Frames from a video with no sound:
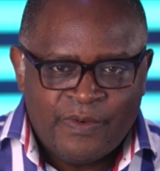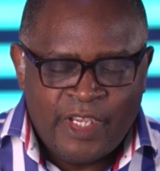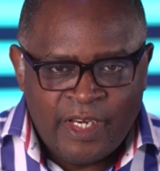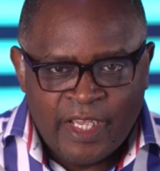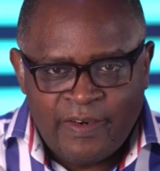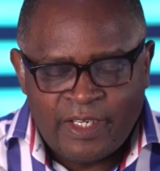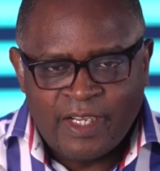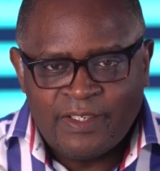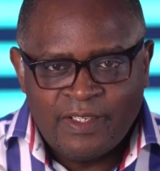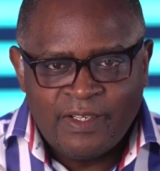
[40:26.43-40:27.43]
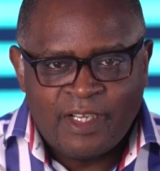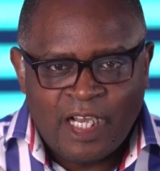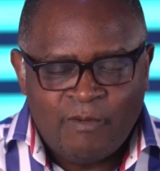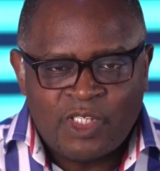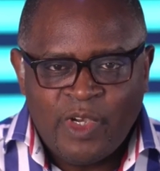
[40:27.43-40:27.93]
Inheritance
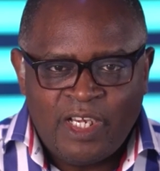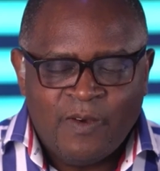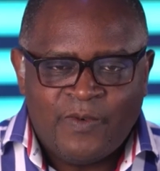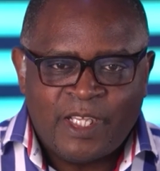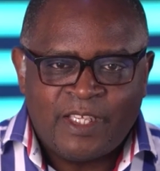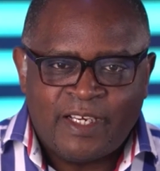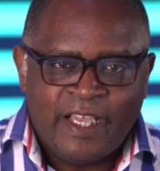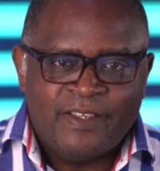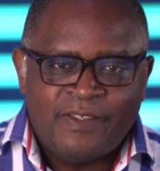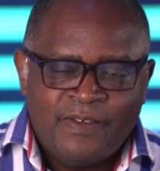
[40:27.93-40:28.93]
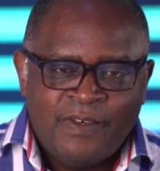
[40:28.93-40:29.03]
comes when your father dies.